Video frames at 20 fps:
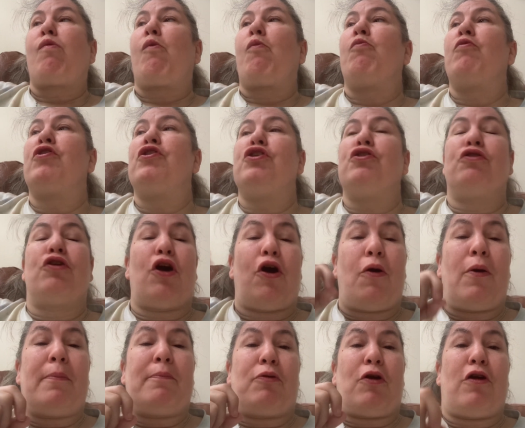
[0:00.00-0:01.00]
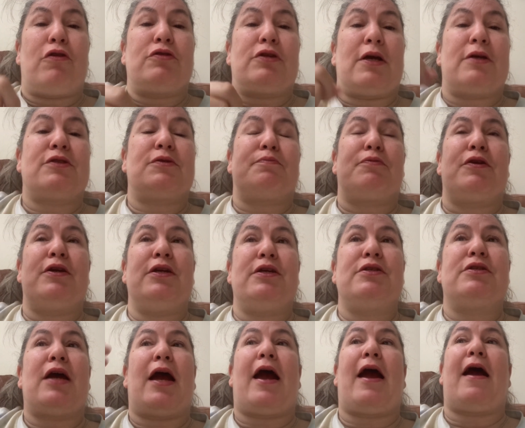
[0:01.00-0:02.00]
When you go and protest,
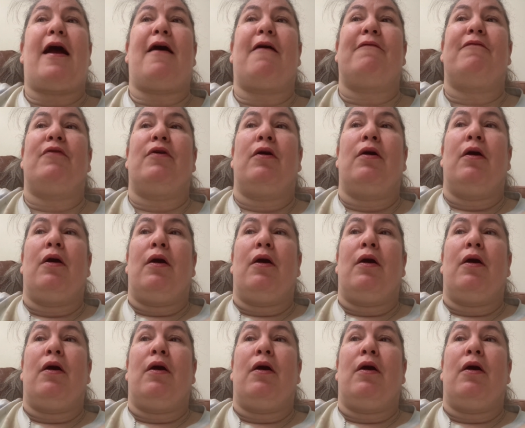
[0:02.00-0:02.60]
please have